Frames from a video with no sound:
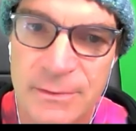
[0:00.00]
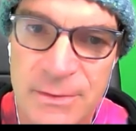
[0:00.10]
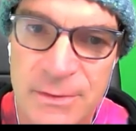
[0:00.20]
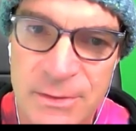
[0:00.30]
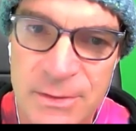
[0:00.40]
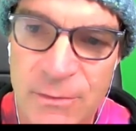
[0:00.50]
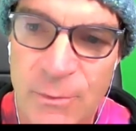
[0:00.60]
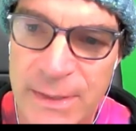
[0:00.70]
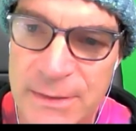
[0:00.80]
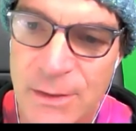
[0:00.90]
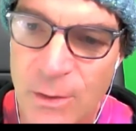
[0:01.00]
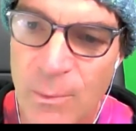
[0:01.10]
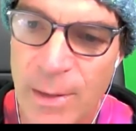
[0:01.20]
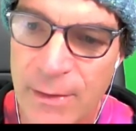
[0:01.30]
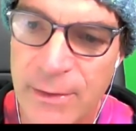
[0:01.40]
different ways to go
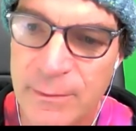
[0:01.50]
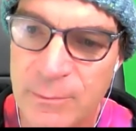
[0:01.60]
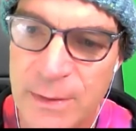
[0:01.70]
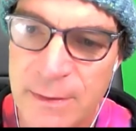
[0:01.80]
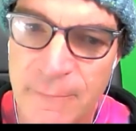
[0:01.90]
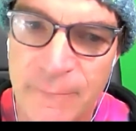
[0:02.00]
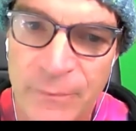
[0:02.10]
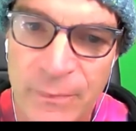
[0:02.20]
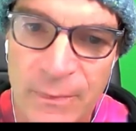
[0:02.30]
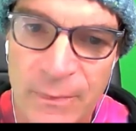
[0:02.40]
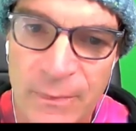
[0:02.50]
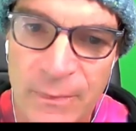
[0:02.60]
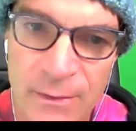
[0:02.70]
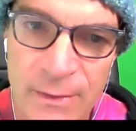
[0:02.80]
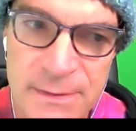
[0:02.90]
about it. But
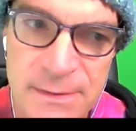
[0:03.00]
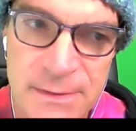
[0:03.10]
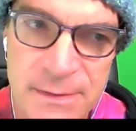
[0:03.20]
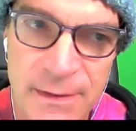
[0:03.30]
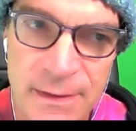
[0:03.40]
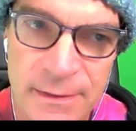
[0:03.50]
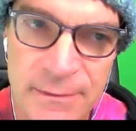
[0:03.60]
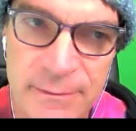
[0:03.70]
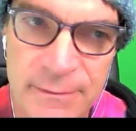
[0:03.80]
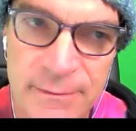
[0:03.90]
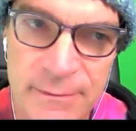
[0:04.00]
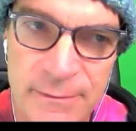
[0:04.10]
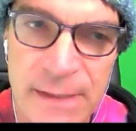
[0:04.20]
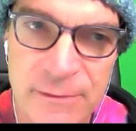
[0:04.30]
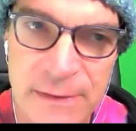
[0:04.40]
it's
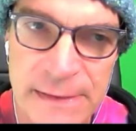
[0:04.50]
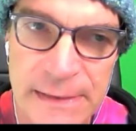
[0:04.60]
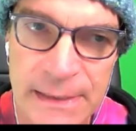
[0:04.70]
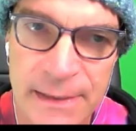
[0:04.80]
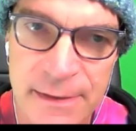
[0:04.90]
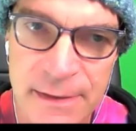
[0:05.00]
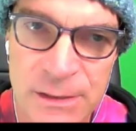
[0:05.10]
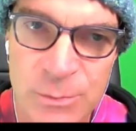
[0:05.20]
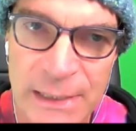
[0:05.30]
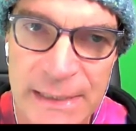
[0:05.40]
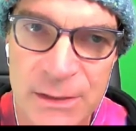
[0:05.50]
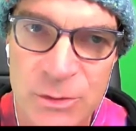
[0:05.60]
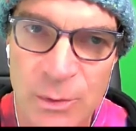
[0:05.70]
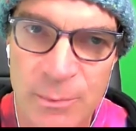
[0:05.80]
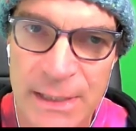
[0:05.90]
creatively explaining
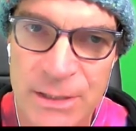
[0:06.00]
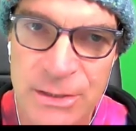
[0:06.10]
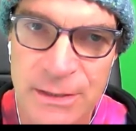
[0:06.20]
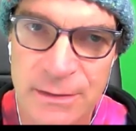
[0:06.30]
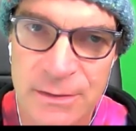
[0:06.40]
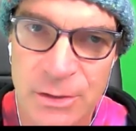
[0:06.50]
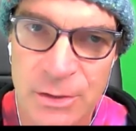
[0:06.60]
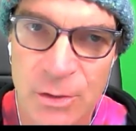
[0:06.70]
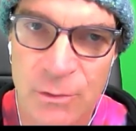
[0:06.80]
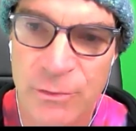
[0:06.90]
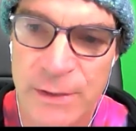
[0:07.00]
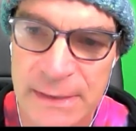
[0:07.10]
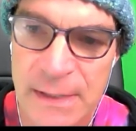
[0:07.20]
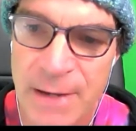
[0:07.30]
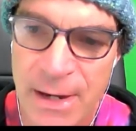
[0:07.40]
to a patient so you don't freak
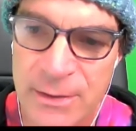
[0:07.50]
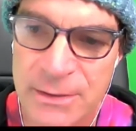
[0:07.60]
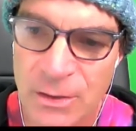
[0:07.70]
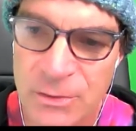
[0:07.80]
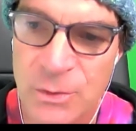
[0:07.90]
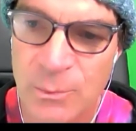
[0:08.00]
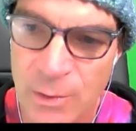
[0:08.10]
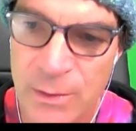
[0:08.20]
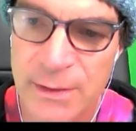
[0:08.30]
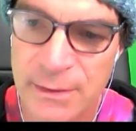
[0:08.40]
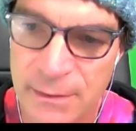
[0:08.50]
them out is also important.